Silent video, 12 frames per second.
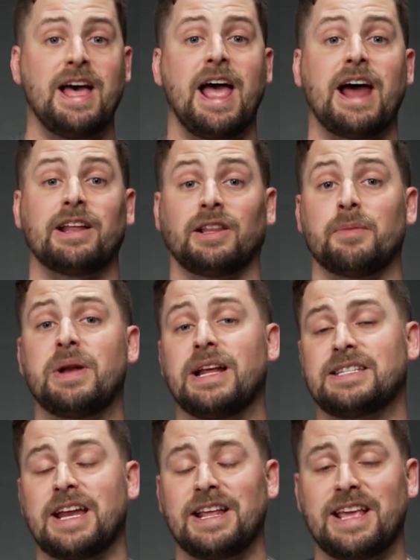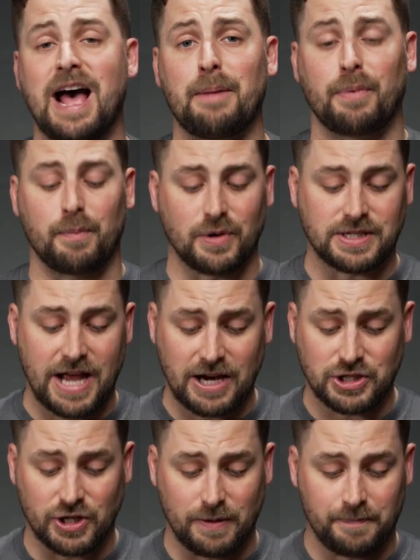and eliminates any gap in
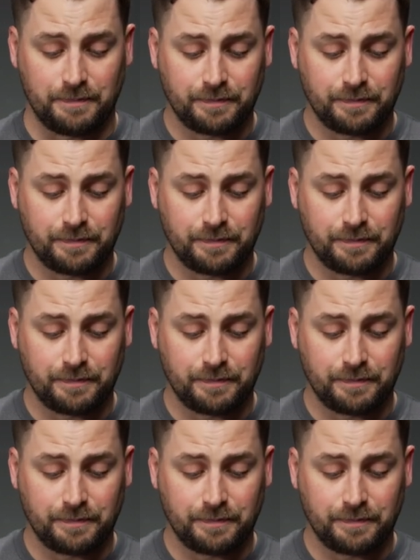protection.